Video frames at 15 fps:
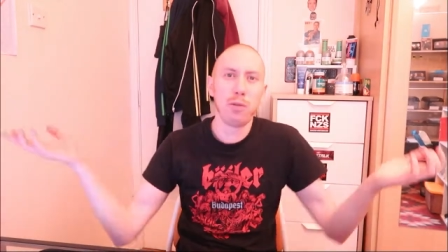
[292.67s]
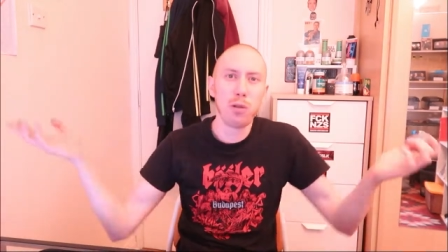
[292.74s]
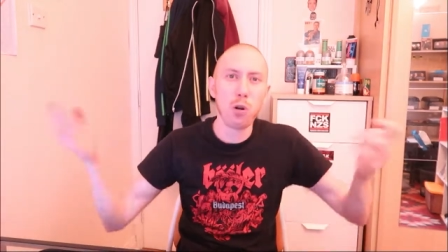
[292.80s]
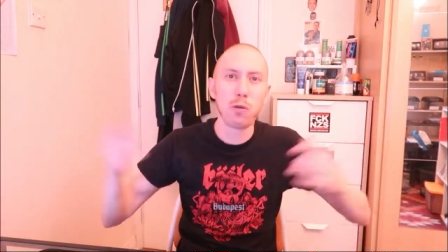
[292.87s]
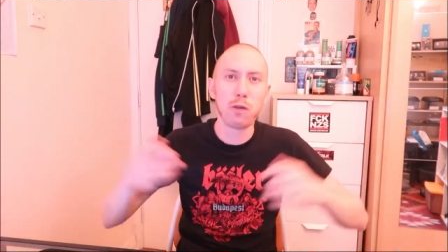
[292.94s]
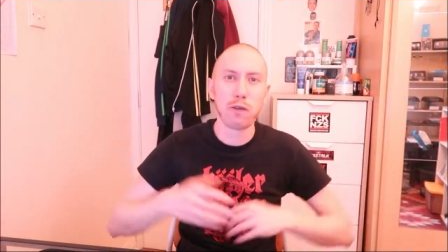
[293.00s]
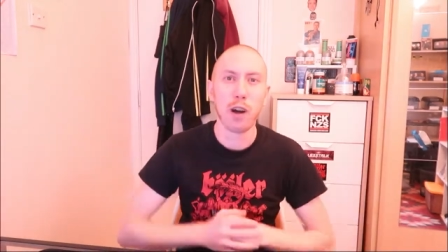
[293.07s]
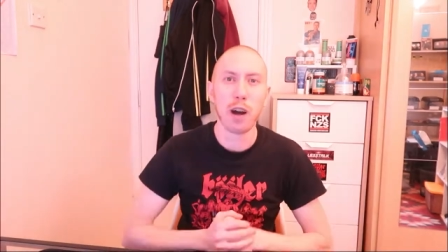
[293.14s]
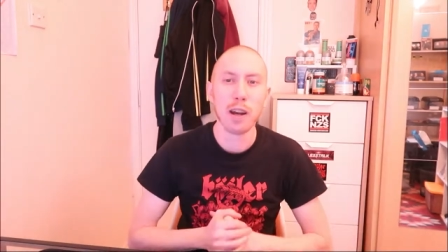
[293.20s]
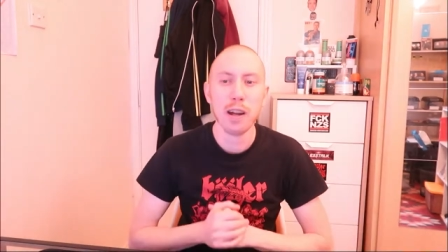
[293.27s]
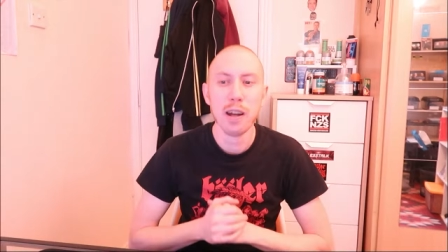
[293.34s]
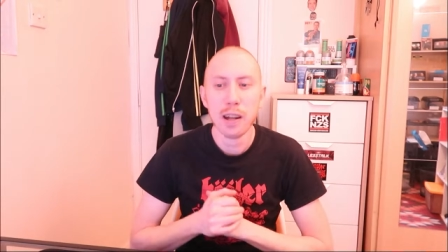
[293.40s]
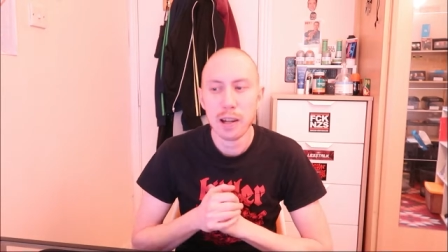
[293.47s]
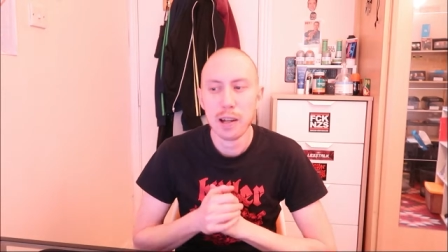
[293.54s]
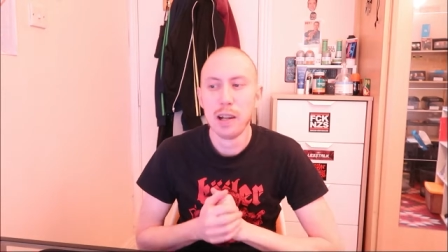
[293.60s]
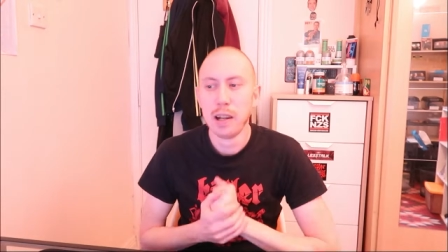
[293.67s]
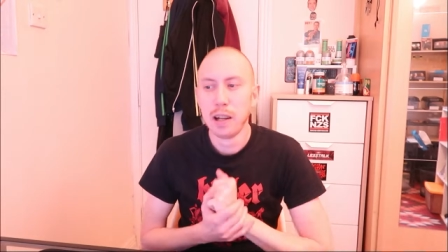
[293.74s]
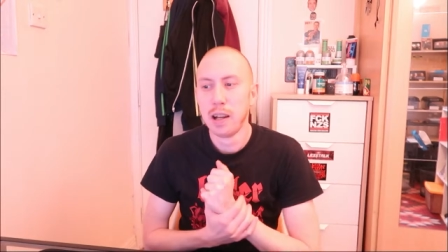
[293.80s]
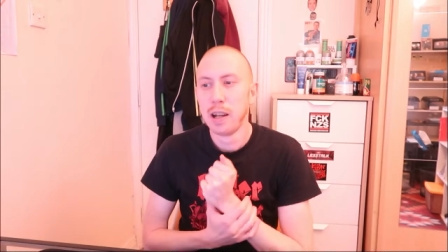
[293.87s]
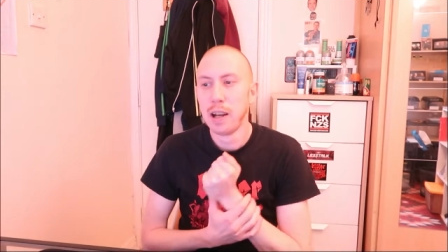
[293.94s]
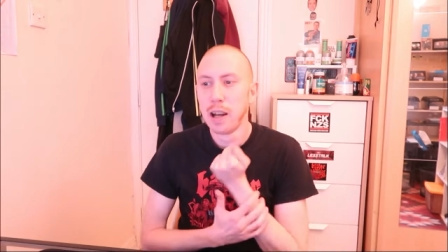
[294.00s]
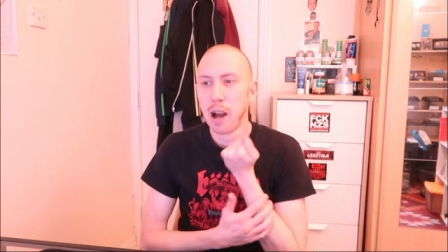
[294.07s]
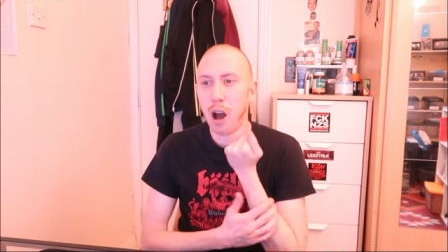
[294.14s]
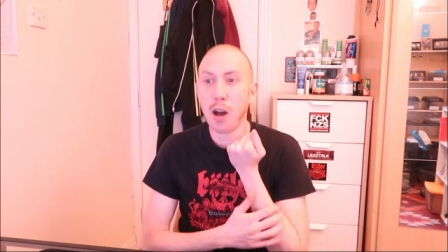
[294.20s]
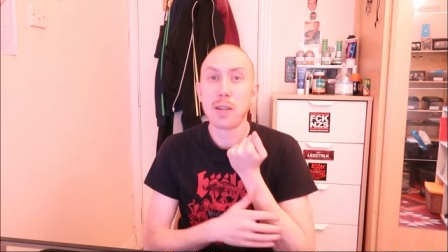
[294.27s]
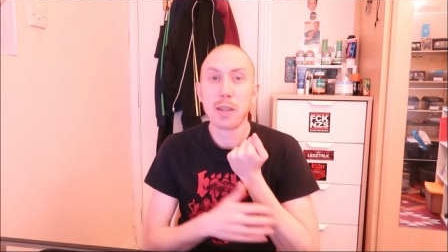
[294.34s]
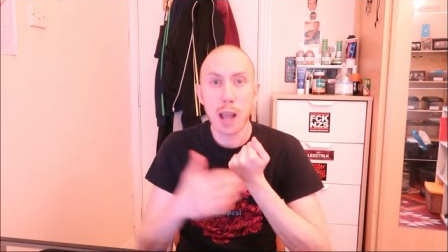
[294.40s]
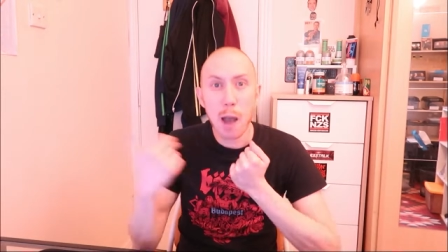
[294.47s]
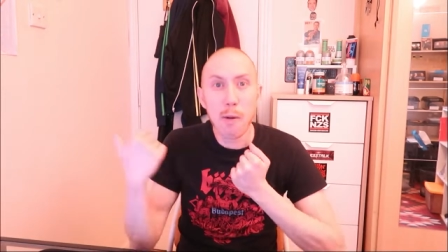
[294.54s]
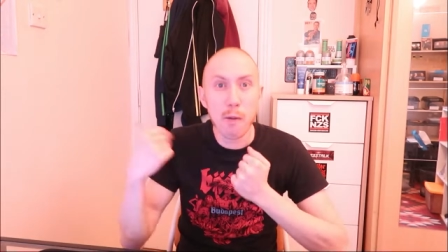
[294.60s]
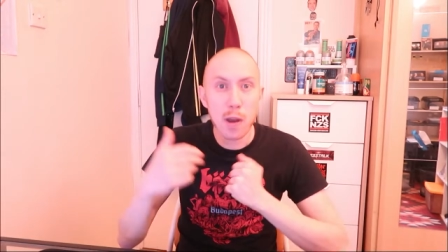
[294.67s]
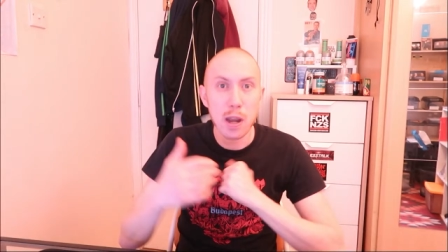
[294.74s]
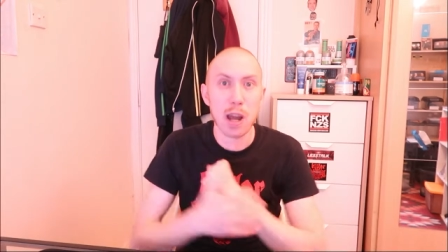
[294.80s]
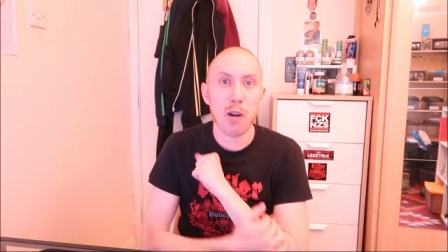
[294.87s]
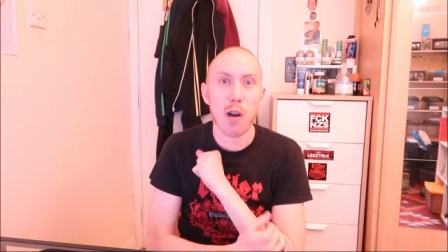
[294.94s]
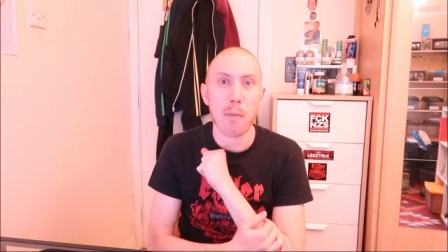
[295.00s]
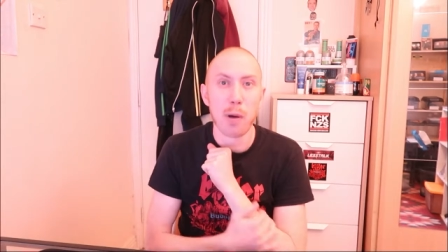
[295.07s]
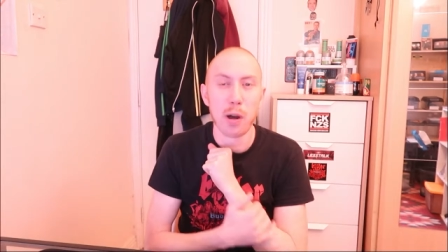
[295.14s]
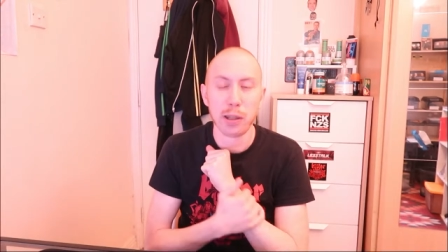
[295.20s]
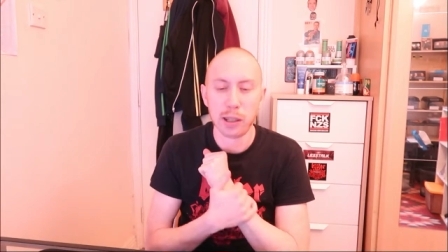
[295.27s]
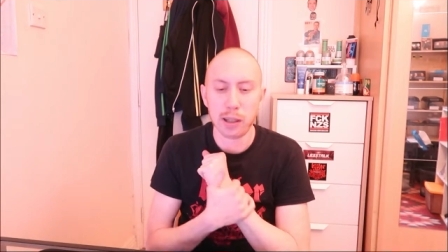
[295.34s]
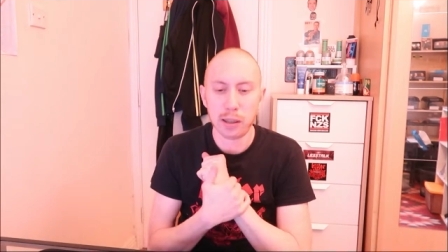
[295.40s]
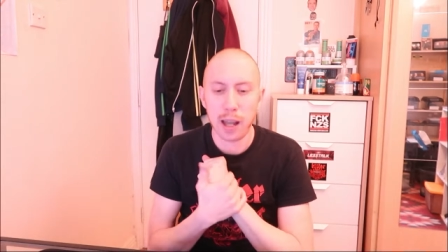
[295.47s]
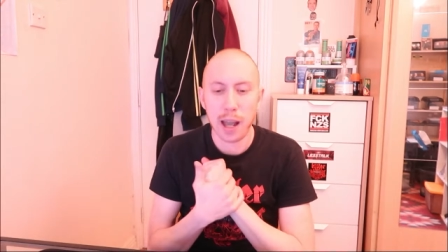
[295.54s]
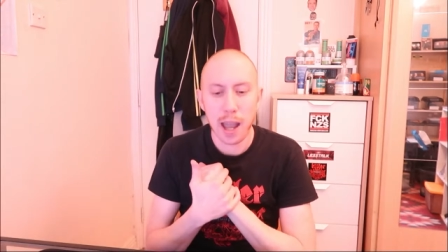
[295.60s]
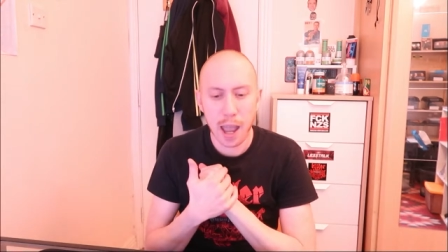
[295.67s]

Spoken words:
good fun. Also have a video about it.